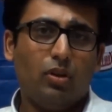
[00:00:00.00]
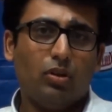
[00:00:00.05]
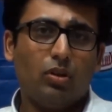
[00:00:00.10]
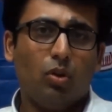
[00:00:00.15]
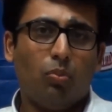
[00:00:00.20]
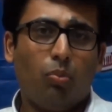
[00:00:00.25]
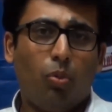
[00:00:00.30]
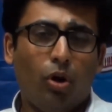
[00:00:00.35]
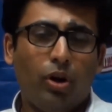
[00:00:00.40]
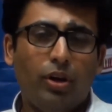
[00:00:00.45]

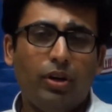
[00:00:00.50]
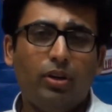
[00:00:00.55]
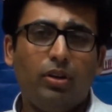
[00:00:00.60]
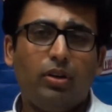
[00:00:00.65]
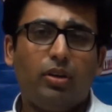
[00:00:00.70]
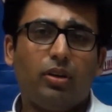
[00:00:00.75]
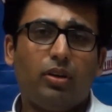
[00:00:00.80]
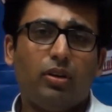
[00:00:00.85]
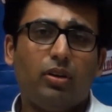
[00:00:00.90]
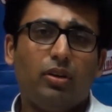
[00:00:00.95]
The point
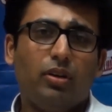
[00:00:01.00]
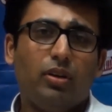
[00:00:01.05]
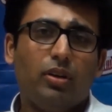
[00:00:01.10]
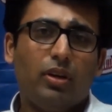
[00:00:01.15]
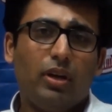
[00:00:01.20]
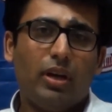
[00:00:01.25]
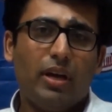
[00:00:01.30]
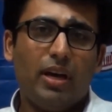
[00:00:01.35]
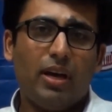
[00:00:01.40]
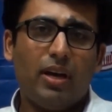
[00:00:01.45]

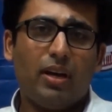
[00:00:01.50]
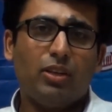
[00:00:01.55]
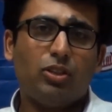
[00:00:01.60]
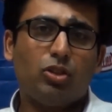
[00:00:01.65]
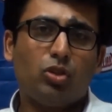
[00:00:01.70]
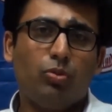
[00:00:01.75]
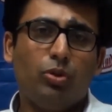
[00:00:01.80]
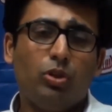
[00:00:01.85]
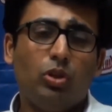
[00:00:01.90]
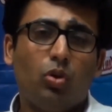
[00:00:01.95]
here
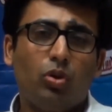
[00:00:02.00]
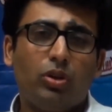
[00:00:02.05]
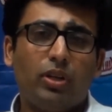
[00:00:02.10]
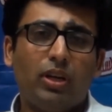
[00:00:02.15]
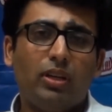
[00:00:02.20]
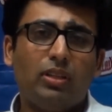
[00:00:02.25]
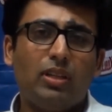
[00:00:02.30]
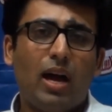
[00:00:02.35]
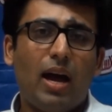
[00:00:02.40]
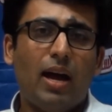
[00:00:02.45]
is to be
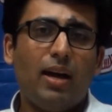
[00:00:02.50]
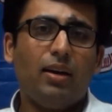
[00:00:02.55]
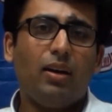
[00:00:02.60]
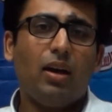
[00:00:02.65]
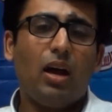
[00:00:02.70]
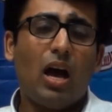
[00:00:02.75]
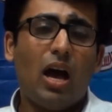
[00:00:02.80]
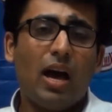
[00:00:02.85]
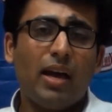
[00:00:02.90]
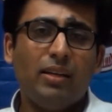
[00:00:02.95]
noted that
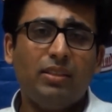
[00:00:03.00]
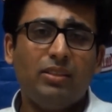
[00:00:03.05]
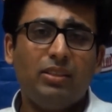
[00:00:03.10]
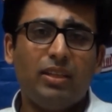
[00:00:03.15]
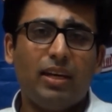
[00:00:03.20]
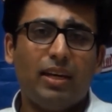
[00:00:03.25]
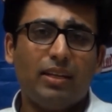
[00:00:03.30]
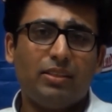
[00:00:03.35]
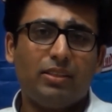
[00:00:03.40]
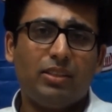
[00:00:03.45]

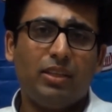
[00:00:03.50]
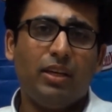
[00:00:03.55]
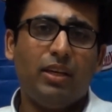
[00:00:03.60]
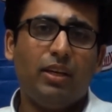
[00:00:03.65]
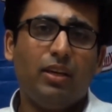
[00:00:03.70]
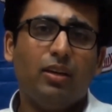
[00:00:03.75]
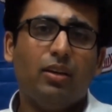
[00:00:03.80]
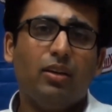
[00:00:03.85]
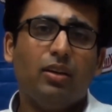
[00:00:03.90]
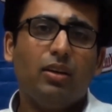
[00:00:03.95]

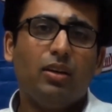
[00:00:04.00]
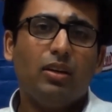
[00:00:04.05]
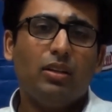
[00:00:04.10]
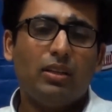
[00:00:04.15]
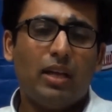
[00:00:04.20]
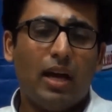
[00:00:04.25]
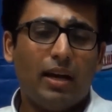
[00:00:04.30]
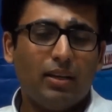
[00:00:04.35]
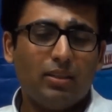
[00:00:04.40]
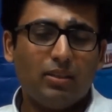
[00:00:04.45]
IGST,
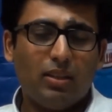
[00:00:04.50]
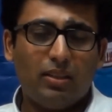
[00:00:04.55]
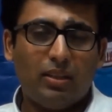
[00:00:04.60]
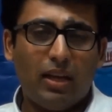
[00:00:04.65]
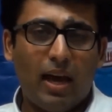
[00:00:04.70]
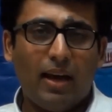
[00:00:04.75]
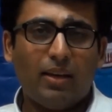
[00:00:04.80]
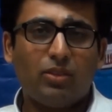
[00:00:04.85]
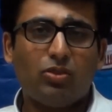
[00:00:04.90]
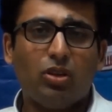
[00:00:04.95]
that is a
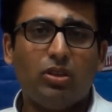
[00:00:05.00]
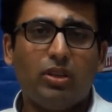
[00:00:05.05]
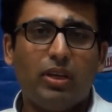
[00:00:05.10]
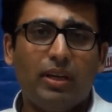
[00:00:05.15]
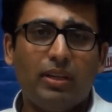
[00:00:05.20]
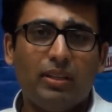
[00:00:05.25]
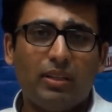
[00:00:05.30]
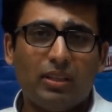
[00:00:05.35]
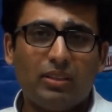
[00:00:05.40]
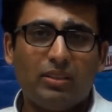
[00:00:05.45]
tax on
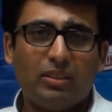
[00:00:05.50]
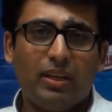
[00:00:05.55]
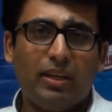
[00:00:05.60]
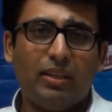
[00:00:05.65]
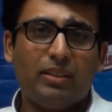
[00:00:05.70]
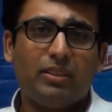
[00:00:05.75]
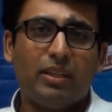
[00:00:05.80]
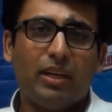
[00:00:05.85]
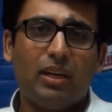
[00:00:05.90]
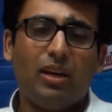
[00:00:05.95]

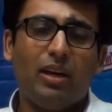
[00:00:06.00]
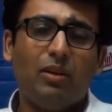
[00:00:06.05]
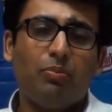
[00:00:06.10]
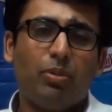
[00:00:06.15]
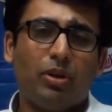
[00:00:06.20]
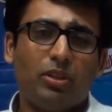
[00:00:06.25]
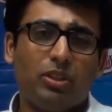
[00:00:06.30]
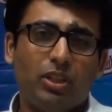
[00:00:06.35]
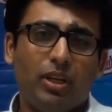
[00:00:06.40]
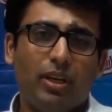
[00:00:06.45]
interstate sale and
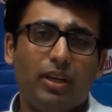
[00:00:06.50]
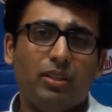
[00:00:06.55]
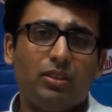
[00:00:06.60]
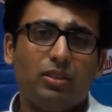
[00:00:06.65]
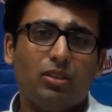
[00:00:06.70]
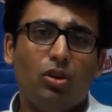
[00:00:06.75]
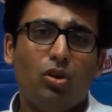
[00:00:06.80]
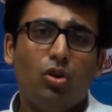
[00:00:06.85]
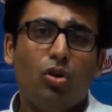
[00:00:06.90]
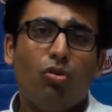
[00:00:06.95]
purchase,
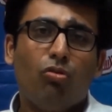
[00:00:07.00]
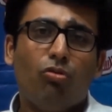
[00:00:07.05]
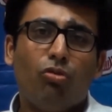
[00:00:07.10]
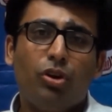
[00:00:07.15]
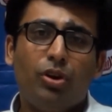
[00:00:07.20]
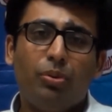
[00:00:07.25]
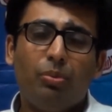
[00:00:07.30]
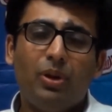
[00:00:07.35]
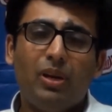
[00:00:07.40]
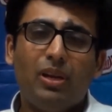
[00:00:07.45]

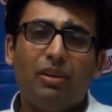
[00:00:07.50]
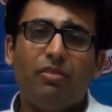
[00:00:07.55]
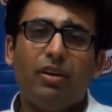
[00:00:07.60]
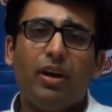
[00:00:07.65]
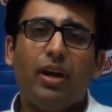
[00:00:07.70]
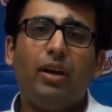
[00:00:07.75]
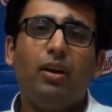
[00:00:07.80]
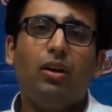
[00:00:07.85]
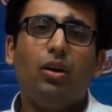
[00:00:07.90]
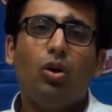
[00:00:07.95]
would be
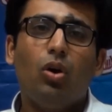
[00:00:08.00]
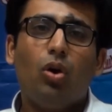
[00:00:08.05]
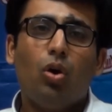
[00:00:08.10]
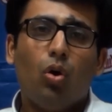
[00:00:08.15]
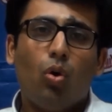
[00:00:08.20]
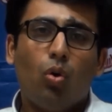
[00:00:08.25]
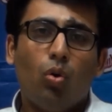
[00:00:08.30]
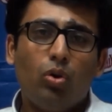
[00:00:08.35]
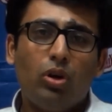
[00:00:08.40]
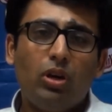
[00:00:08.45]
levied
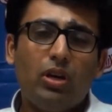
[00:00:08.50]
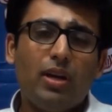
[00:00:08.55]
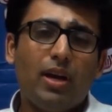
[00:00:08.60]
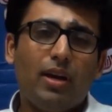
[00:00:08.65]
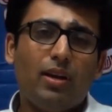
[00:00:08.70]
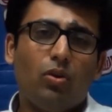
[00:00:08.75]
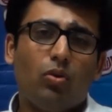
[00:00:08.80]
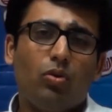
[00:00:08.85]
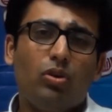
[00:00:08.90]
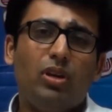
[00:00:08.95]
only
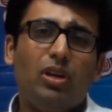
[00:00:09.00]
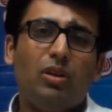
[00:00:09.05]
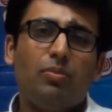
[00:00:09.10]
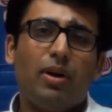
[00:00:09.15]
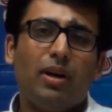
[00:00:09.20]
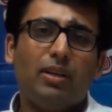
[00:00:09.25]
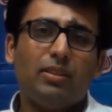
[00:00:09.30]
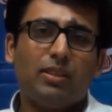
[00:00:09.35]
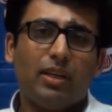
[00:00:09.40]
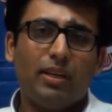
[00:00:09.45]
and only
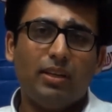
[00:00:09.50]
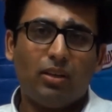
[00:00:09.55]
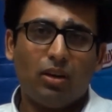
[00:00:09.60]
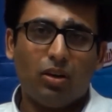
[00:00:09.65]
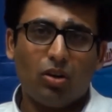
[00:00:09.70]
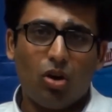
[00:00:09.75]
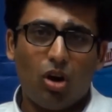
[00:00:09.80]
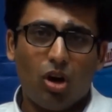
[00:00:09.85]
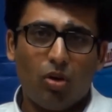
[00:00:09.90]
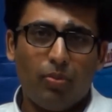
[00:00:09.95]
by
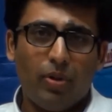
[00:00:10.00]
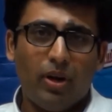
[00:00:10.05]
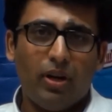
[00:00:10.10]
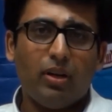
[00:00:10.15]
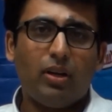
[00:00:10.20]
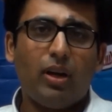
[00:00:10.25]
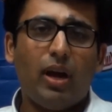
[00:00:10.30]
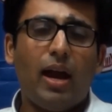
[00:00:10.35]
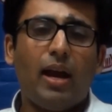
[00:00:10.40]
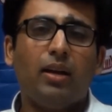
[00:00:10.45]
central
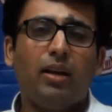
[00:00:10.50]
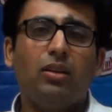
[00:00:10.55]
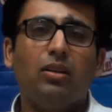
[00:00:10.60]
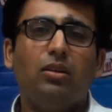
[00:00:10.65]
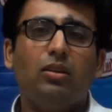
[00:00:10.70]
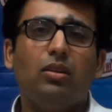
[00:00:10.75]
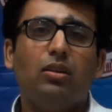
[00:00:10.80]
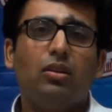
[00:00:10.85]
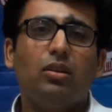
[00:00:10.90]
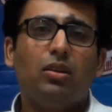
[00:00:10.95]
government,
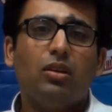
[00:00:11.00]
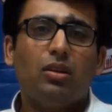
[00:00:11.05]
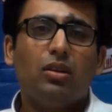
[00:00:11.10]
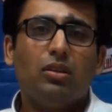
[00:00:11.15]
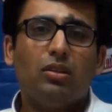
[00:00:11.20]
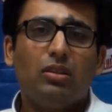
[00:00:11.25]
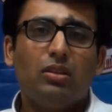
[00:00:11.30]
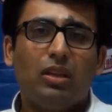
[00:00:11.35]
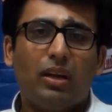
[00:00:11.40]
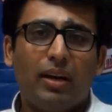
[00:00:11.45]

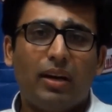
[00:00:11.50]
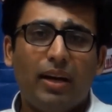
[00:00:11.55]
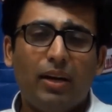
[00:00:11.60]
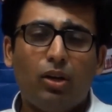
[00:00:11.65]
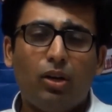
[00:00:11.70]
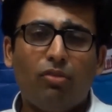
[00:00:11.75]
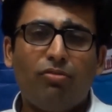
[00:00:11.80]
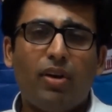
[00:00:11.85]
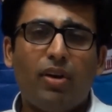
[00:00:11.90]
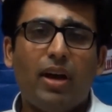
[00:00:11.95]
and the
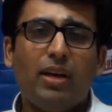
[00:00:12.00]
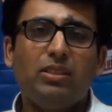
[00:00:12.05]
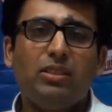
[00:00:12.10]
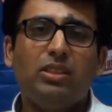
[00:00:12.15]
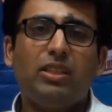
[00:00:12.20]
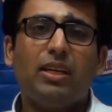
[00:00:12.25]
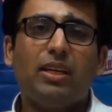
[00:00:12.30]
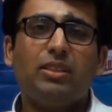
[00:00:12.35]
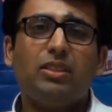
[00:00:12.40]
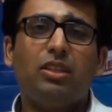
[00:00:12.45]
rate of
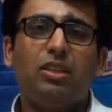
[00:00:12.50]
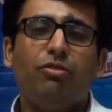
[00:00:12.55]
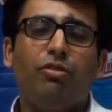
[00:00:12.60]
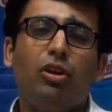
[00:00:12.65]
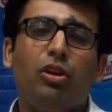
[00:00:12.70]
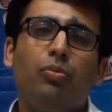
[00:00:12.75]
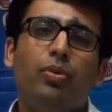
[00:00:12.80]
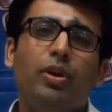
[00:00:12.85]
IGST will